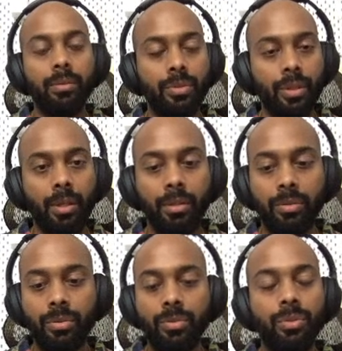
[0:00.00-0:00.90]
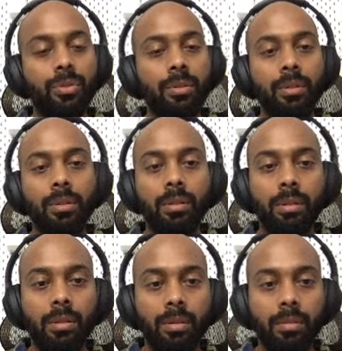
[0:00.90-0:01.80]
Change
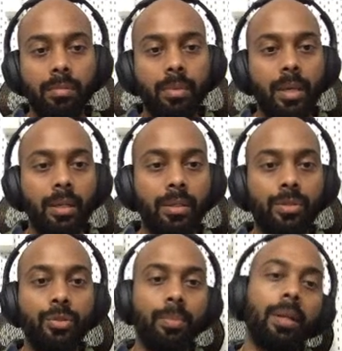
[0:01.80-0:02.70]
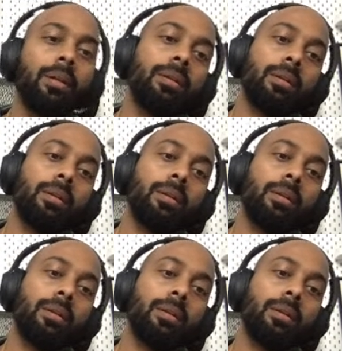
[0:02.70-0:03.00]
management.